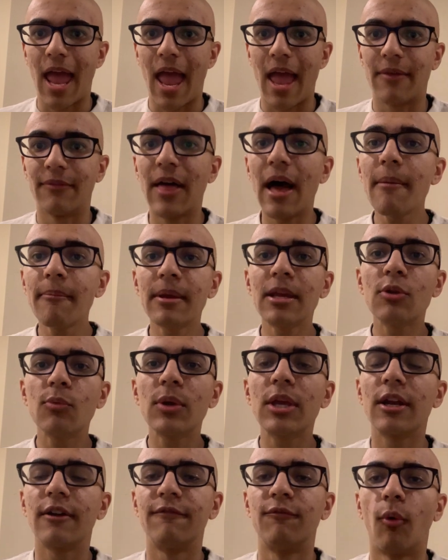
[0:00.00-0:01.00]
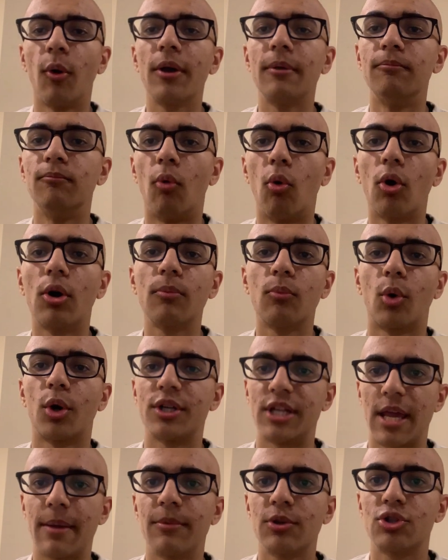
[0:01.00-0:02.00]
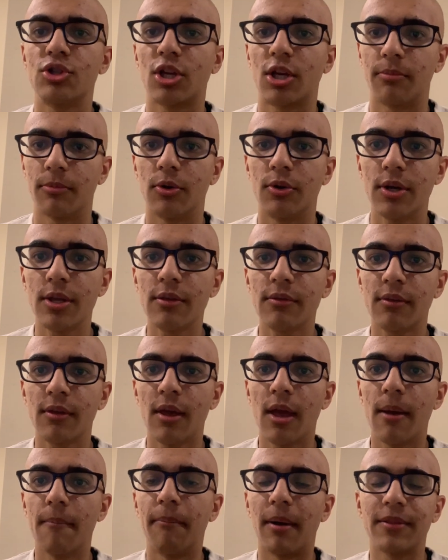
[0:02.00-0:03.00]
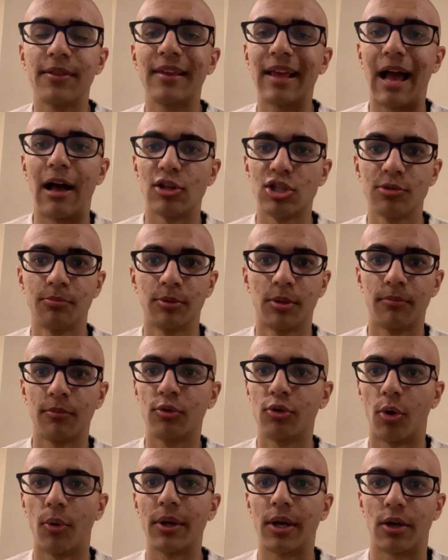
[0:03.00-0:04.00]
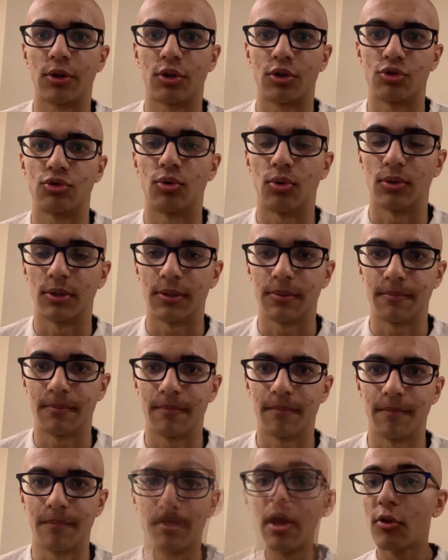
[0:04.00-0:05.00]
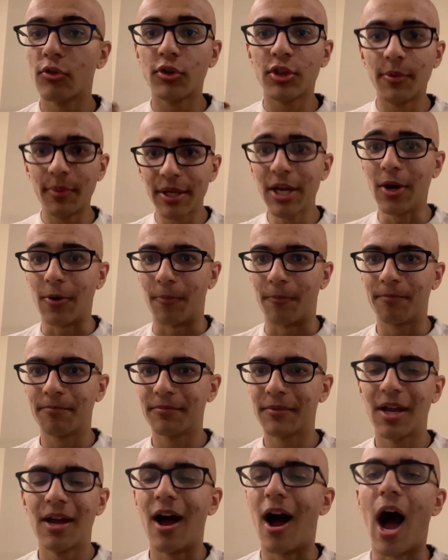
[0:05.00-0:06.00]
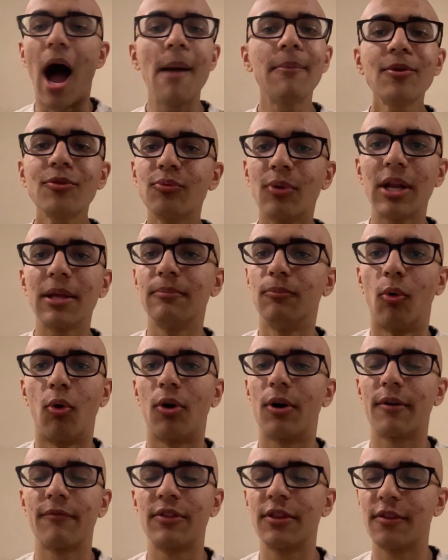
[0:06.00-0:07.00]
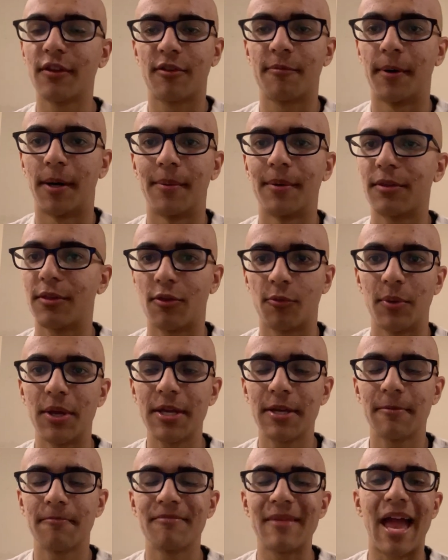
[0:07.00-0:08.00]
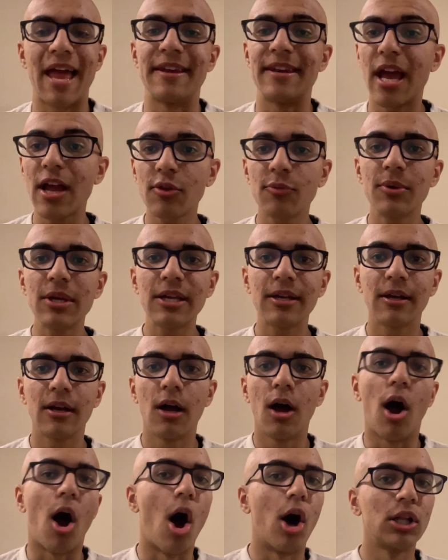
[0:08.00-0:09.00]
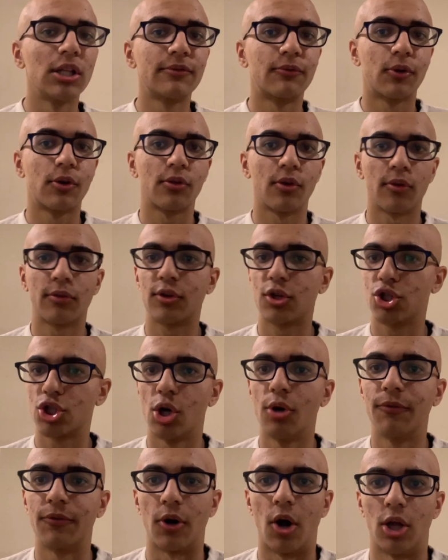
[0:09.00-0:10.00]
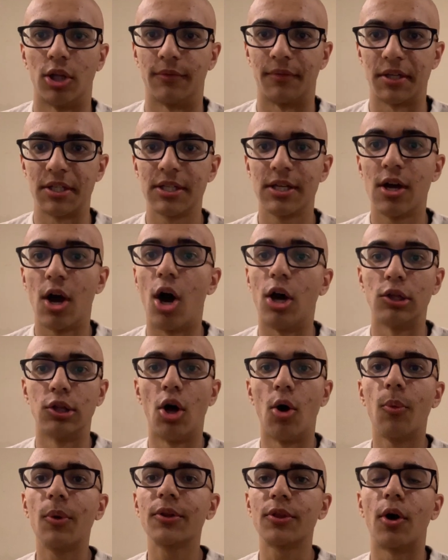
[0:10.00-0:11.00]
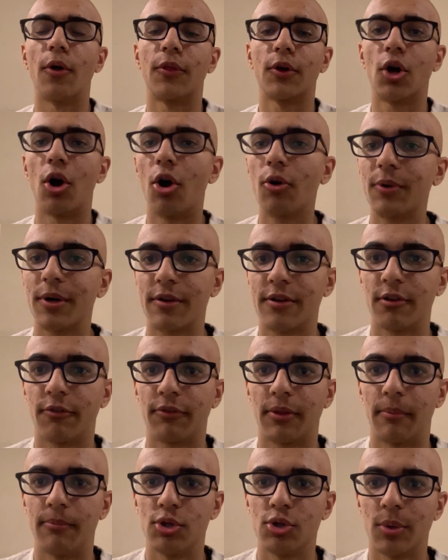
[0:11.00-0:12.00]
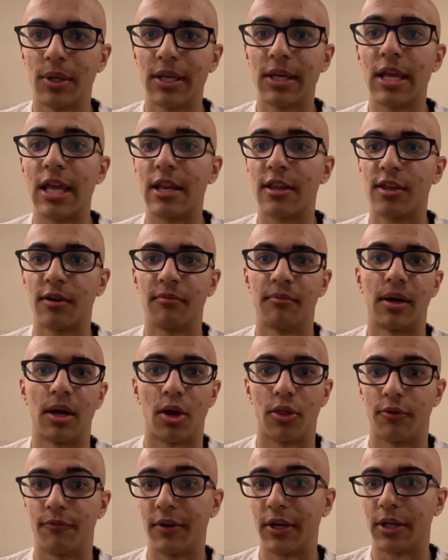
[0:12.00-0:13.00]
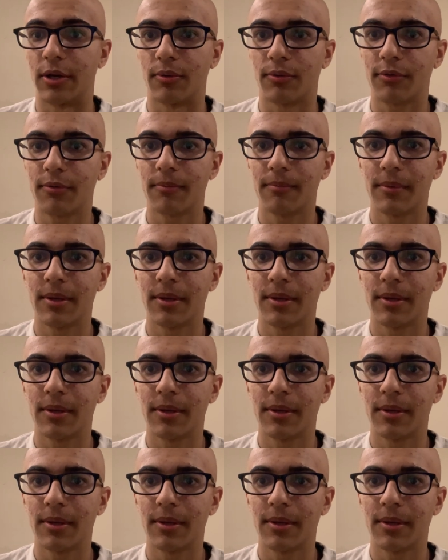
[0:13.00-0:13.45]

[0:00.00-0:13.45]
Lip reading: That means we can avoid more and more damage to communities by these algae blooms growing uncontrolled. So there we go. I'm just running more of these experiments this week, and next week, I'll have results to show for all of it, along with all the concrete stuff that I'm doing in some of my other videos.